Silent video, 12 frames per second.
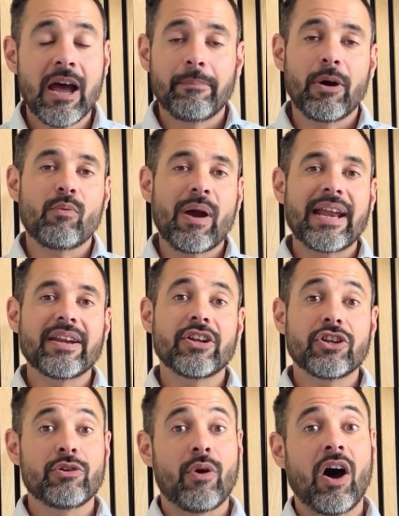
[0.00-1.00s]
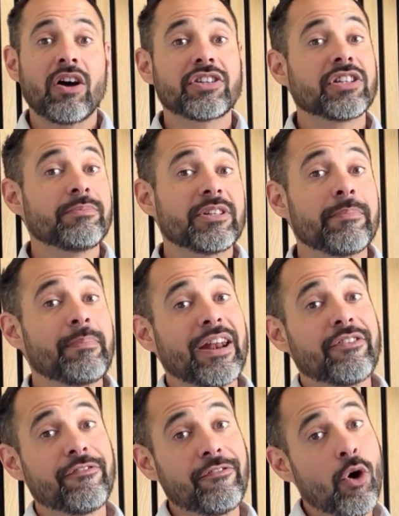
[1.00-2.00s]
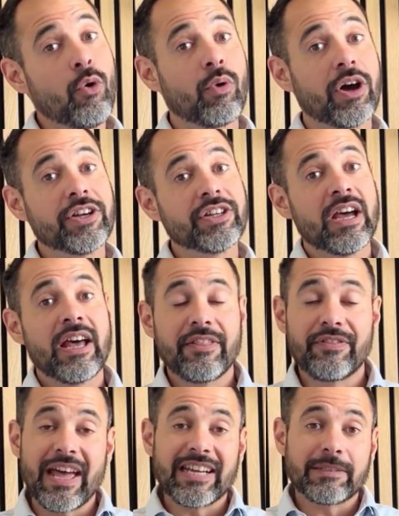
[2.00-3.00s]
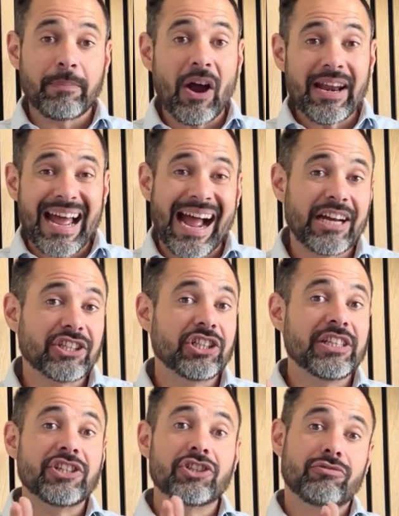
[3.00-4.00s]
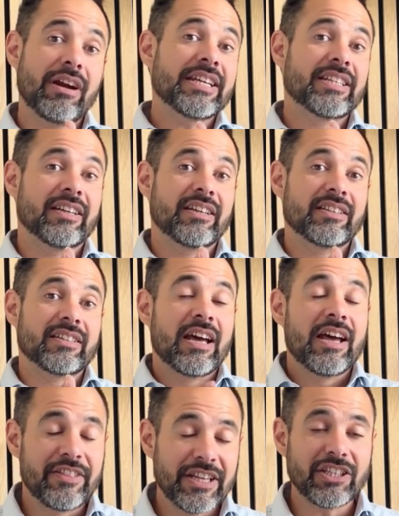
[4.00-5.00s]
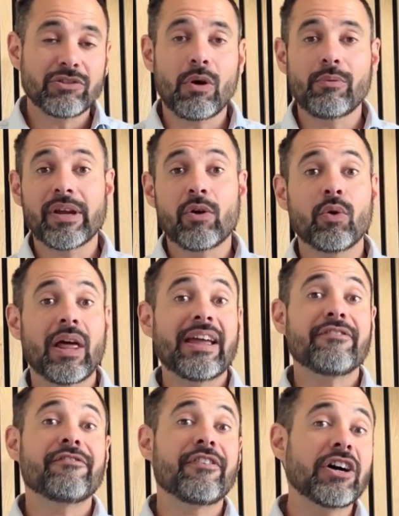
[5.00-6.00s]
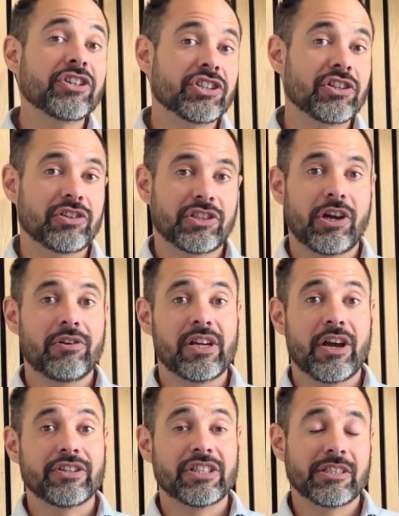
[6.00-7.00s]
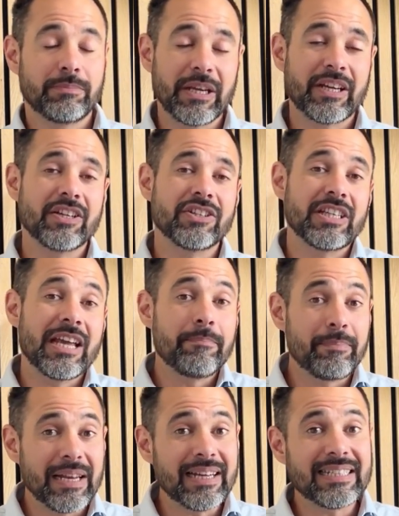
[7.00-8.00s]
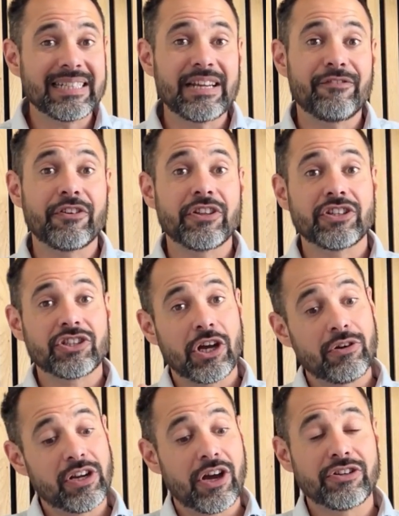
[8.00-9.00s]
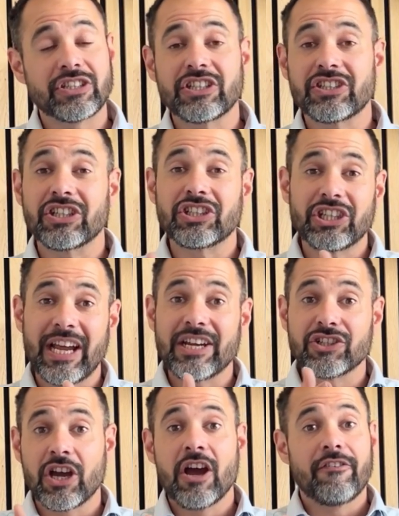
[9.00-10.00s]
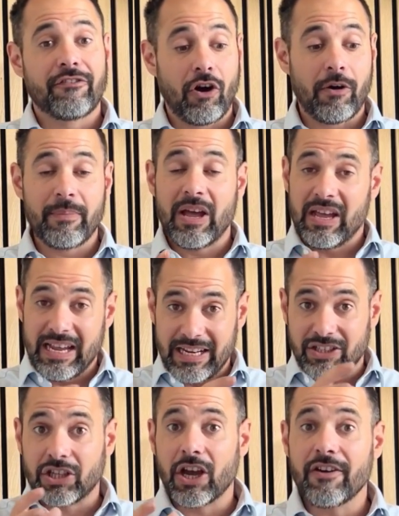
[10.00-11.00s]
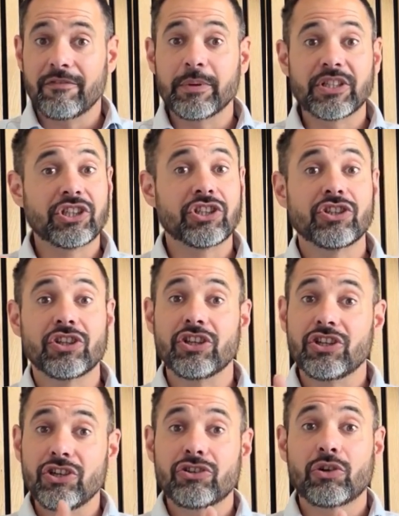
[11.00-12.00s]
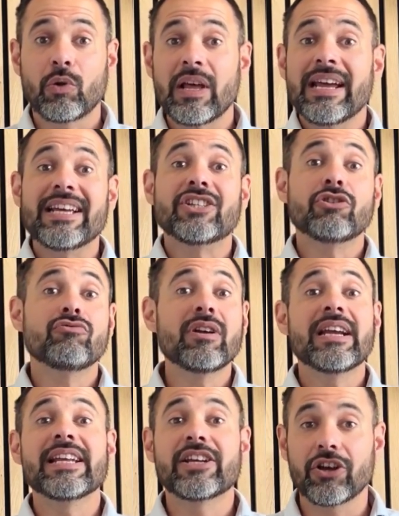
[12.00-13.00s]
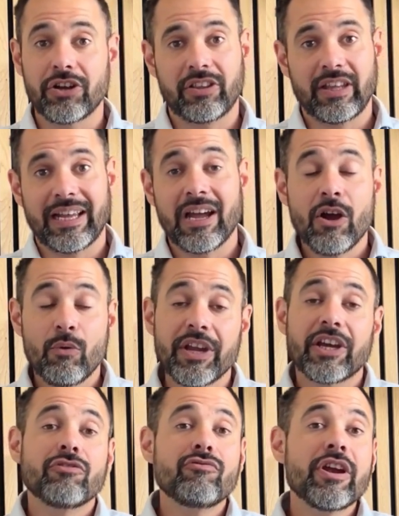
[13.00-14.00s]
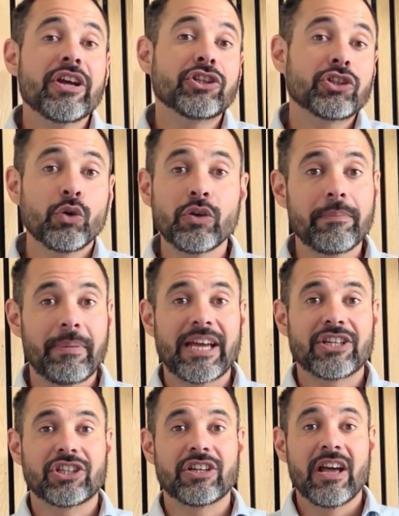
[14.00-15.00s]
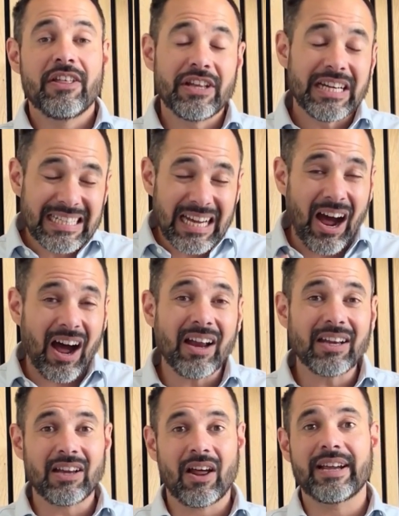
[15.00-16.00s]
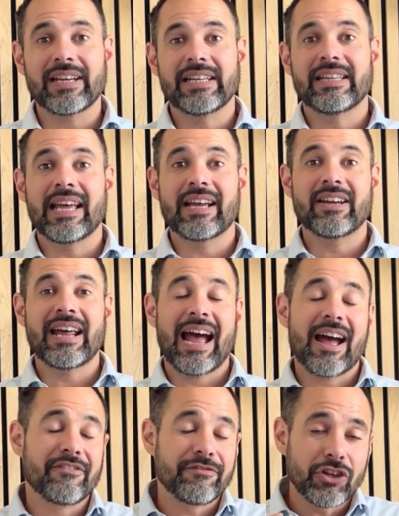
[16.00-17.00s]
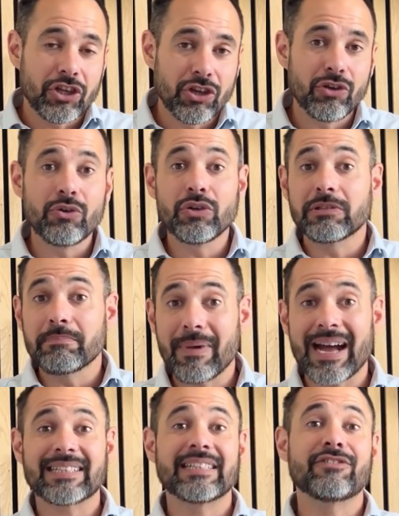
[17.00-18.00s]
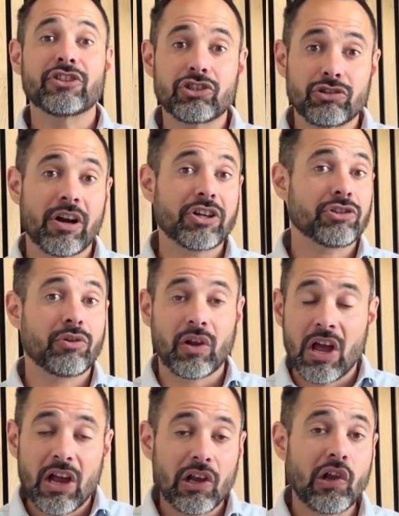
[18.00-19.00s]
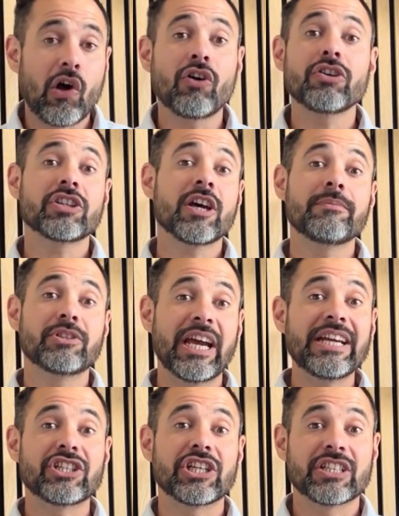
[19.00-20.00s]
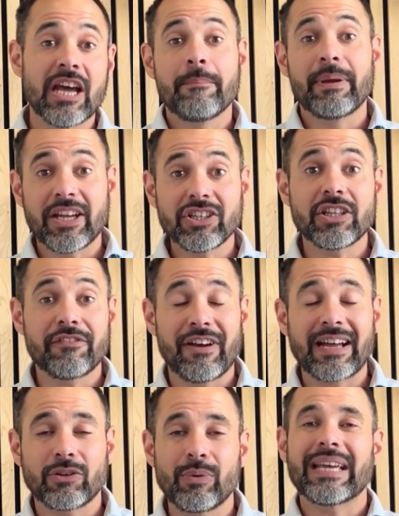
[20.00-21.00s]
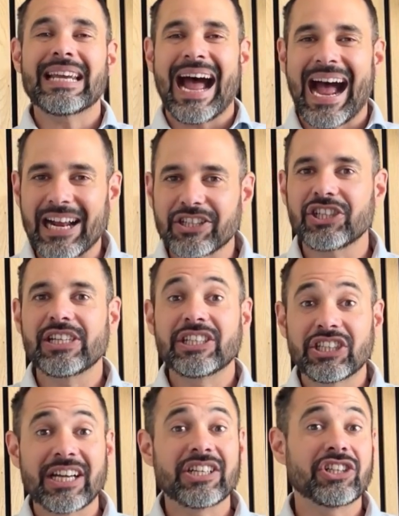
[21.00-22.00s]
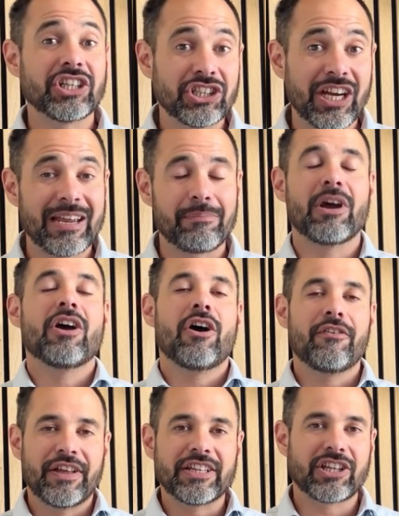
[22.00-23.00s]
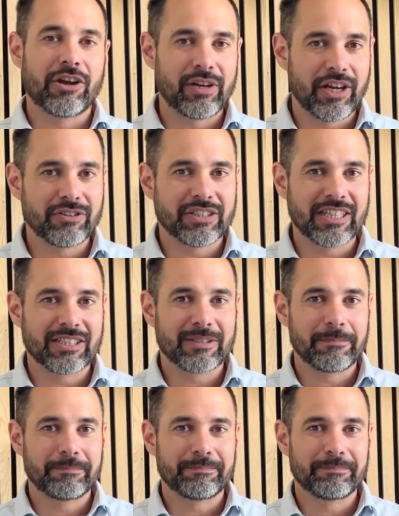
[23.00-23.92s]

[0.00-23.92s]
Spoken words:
But when you ask them to bend forward, their spine actually straightens. This is what we call a functional scoliosis because the ability for the scoliosis to change from its curved position to the neutral is a really good thing. We can reassure the patient that it's unlikely they're going to have huge, massive, structural, long-term changes because of the fact that we can actually change the shape of their scoliosis.